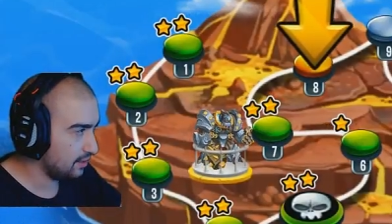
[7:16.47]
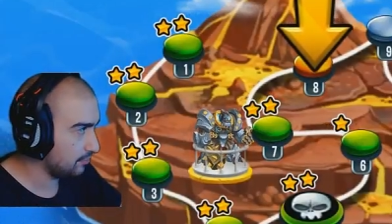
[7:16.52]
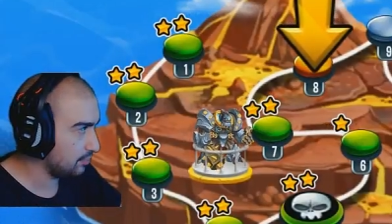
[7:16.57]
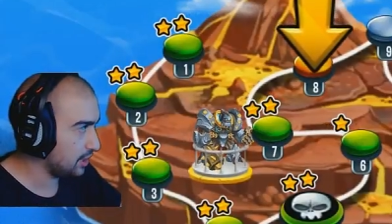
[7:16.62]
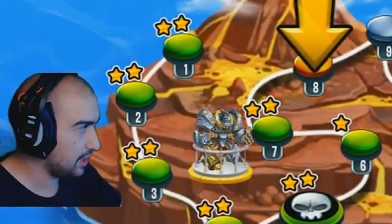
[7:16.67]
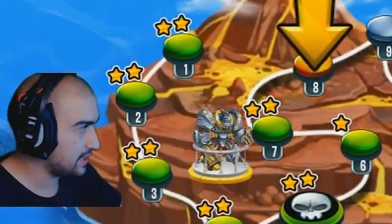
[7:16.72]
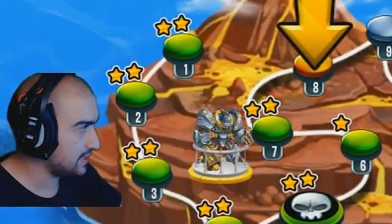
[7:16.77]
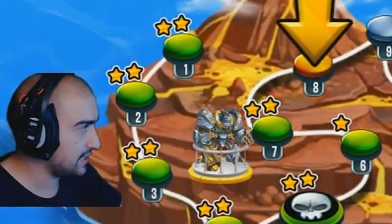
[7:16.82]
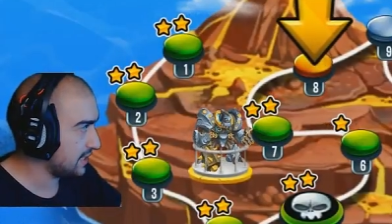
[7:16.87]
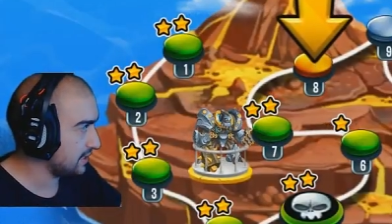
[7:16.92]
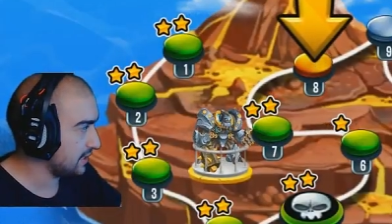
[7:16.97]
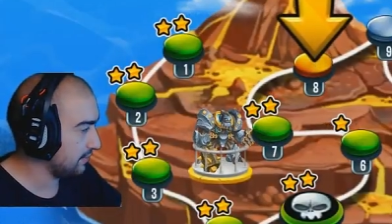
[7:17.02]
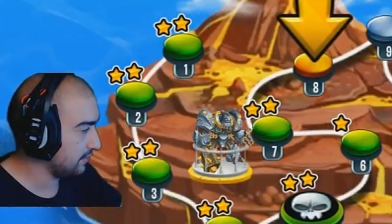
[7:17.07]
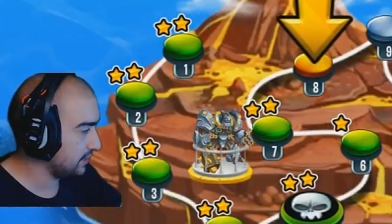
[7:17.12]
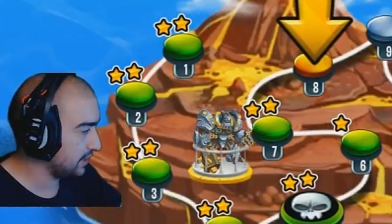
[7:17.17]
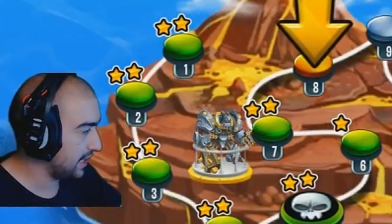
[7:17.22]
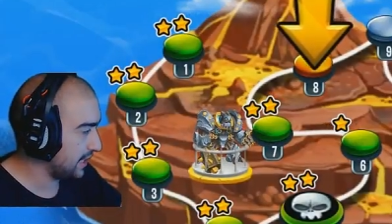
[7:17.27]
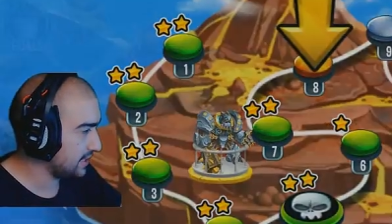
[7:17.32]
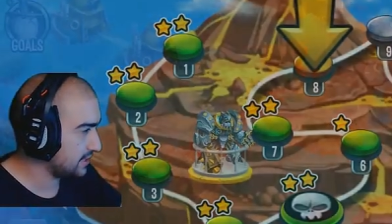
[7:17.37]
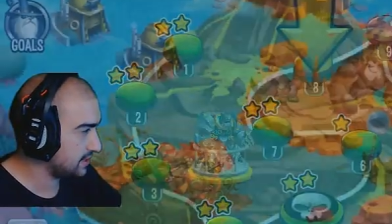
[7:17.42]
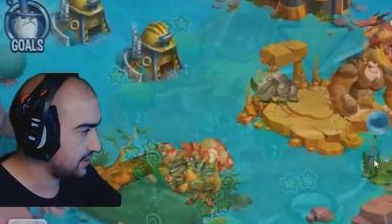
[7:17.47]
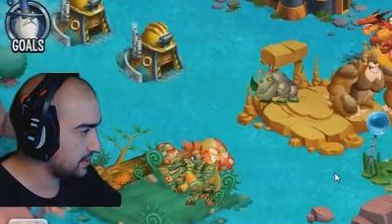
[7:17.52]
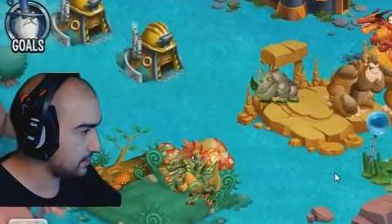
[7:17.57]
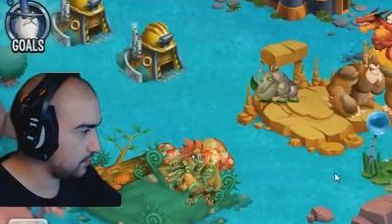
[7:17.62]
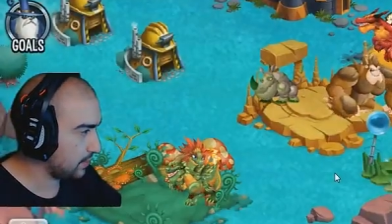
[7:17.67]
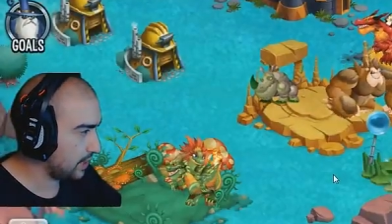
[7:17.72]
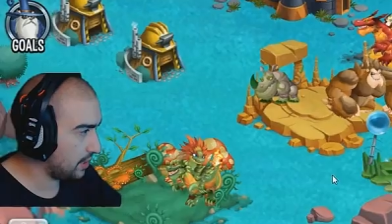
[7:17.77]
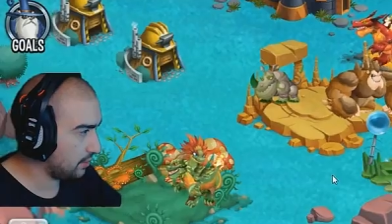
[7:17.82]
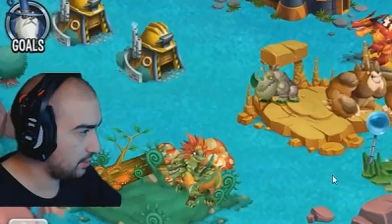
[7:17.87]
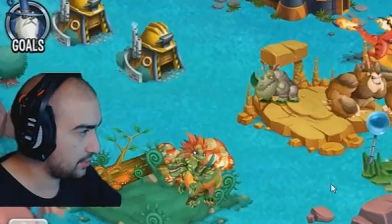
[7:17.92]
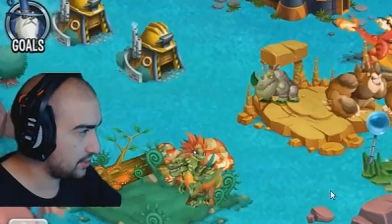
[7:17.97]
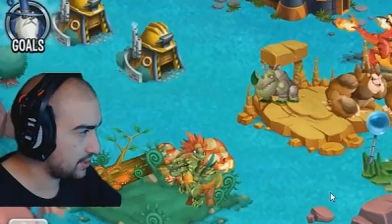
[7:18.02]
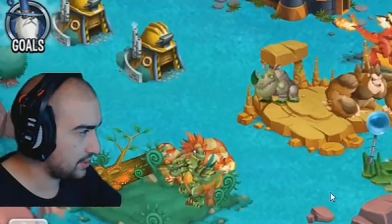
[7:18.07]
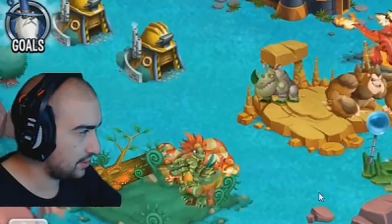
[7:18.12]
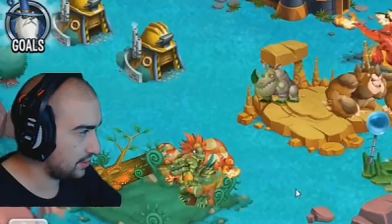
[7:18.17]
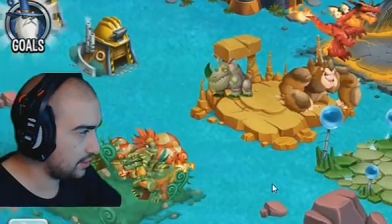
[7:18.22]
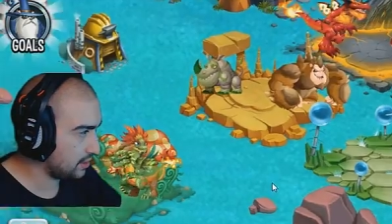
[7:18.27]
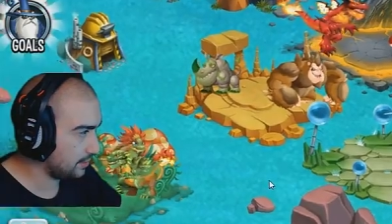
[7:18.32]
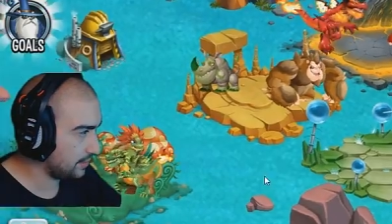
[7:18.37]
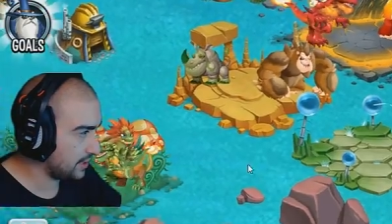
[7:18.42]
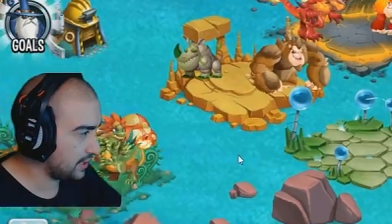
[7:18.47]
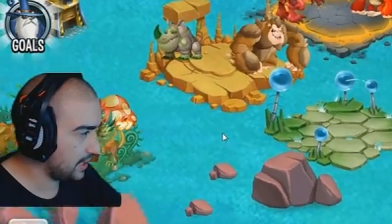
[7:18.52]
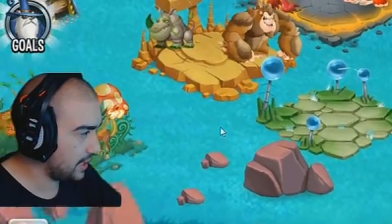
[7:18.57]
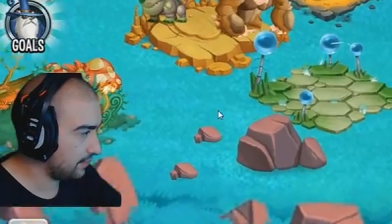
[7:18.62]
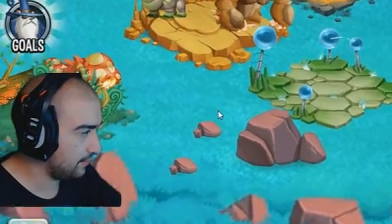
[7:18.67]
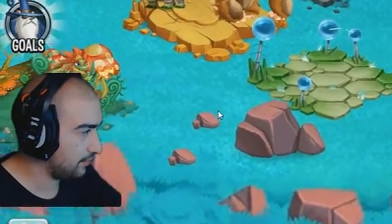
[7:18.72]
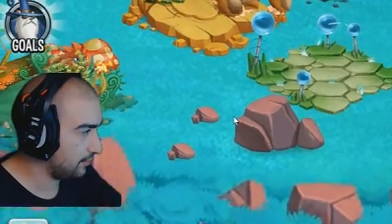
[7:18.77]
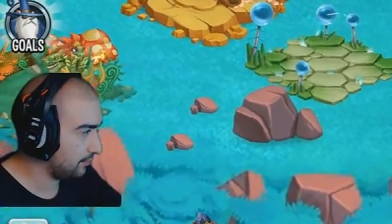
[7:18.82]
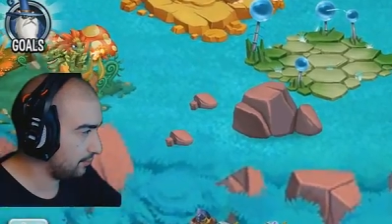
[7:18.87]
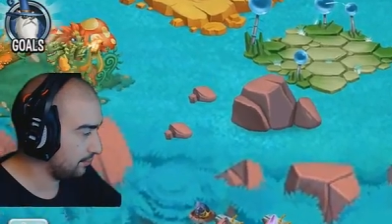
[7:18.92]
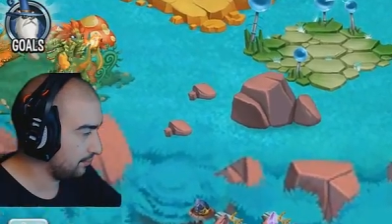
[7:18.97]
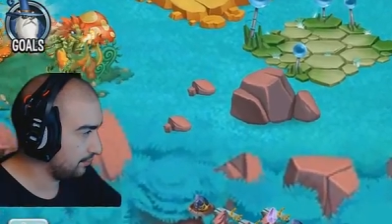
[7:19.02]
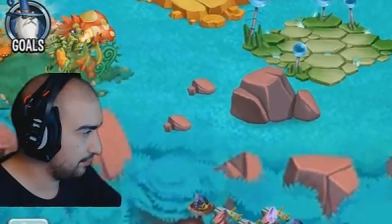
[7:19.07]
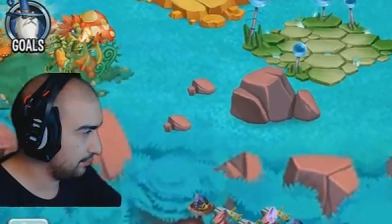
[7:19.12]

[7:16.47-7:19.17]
Plus, they're level 8s as well, so gotta be careful.